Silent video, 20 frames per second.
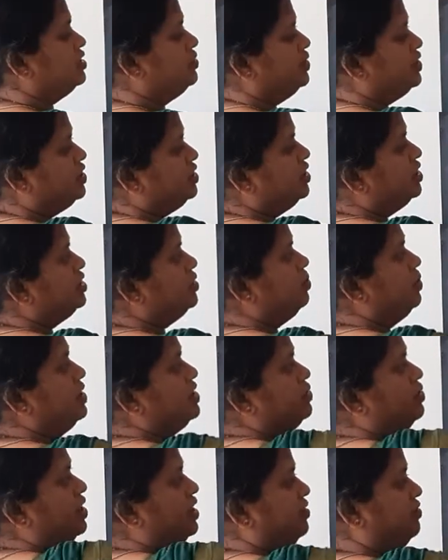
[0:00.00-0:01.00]
Which this plus
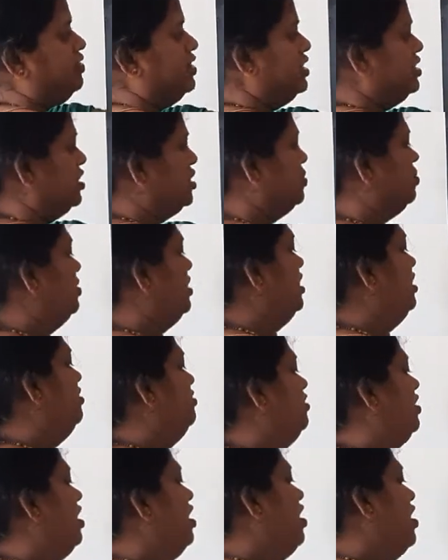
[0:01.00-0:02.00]
25? This 25.
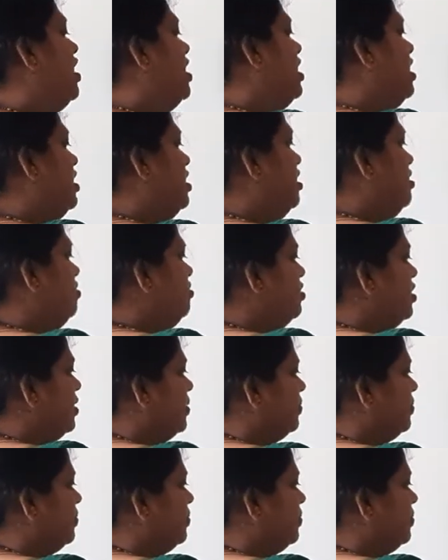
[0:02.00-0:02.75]
Now